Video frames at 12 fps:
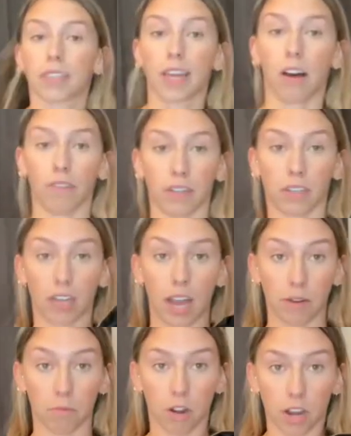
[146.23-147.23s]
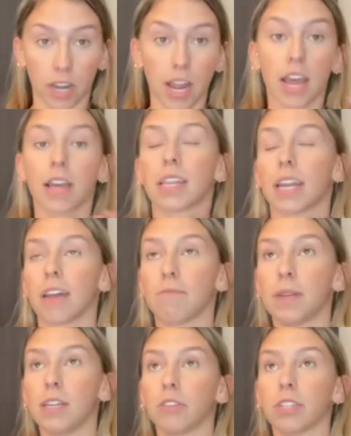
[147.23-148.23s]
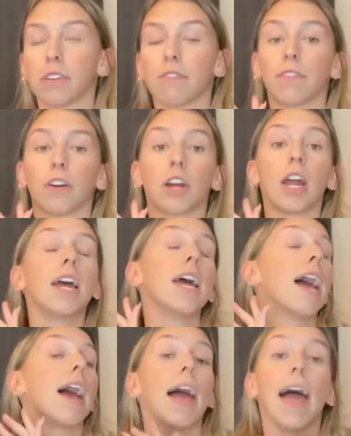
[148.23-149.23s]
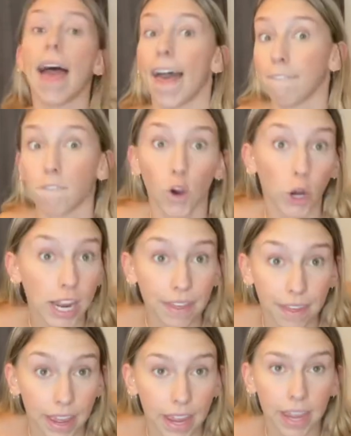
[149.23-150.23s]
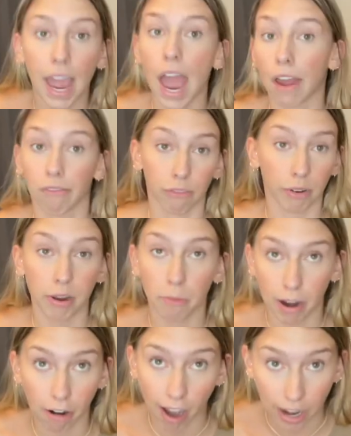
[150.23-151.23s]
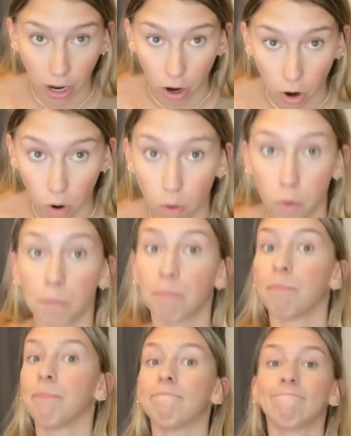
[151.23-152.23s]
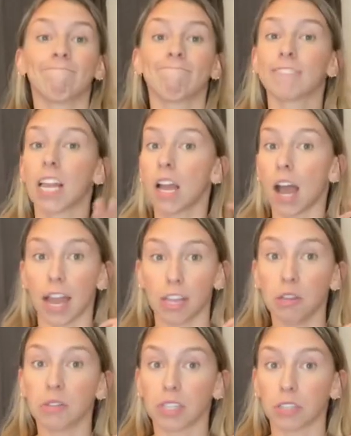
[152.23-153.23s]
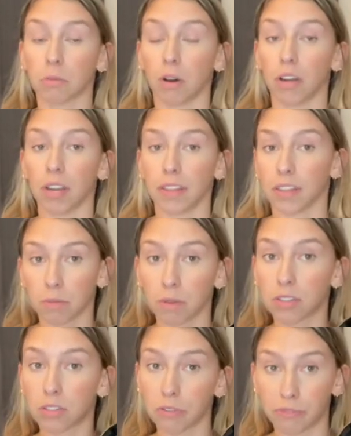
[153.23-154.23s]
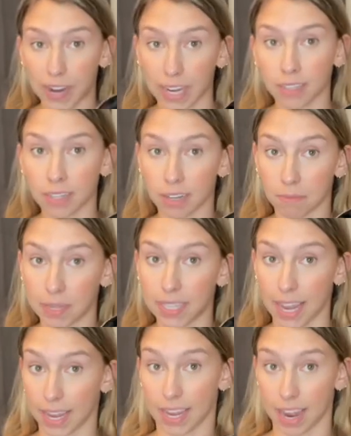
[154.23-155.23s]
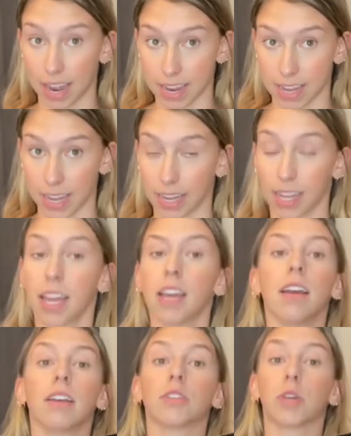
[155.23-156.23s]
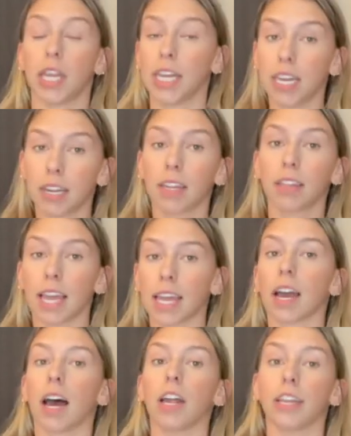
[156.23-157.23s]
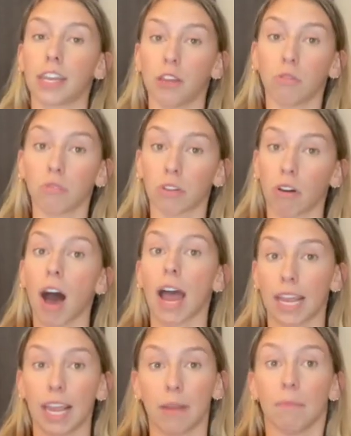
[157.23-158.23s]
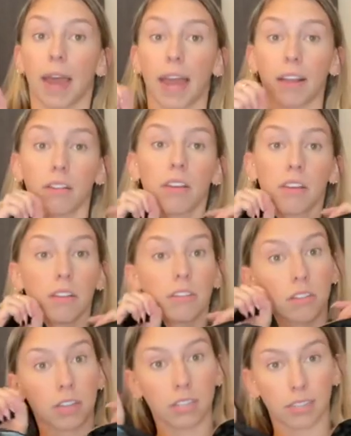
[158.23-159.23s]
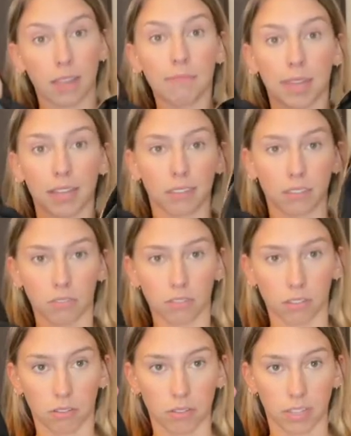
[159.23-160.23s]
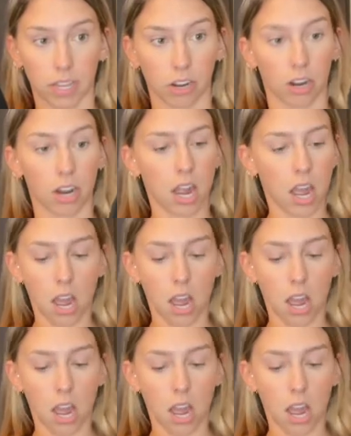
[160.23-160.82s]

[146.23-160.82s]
Calvin Klein one that I've been using for everything, everywhere I go. I use this one, and this one's too fancy to be taking hiking. So I needed like a cute little hiking bag. Look at it, like the same size. This one's a little thicker.